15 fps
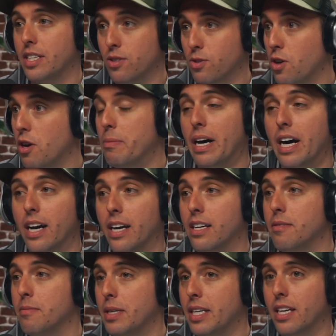So am
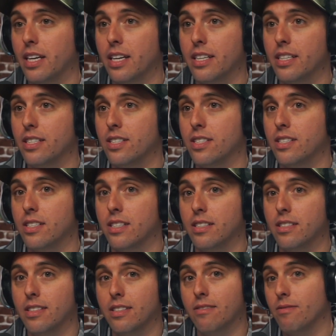I, because
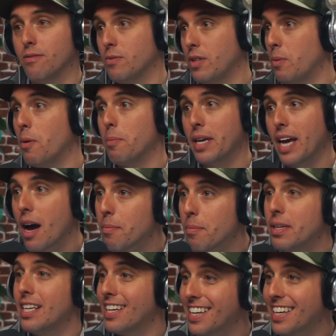they won't be
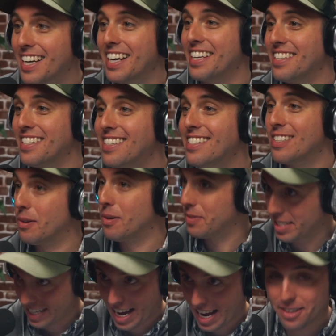happening again. So
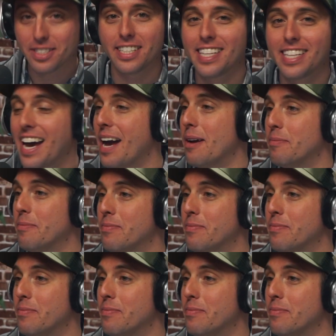now's the time.